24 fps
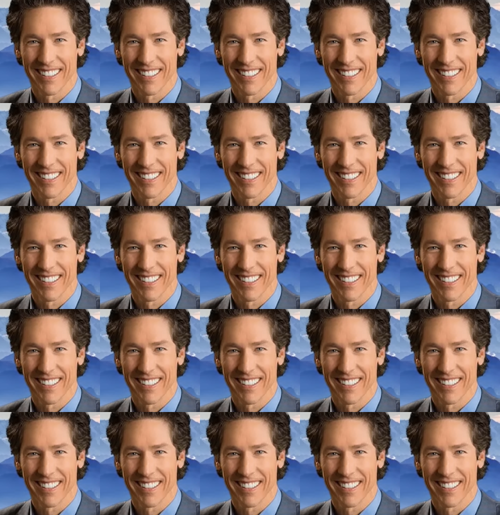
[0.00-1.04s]

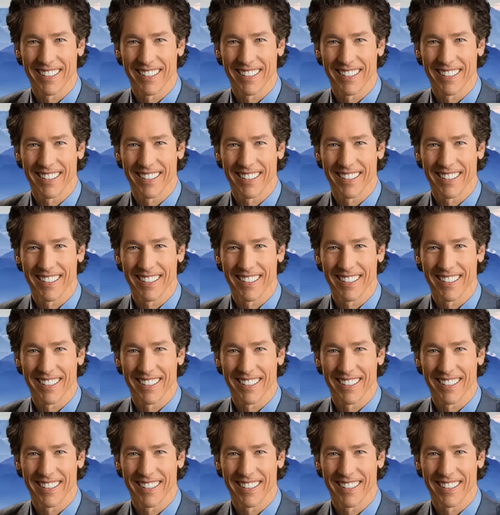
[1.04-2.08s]

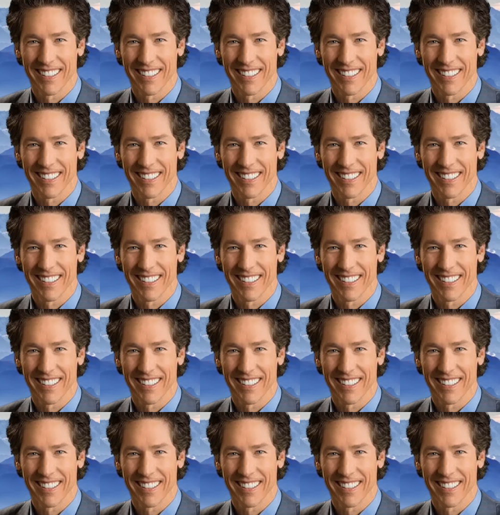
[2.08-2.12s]
[no speech]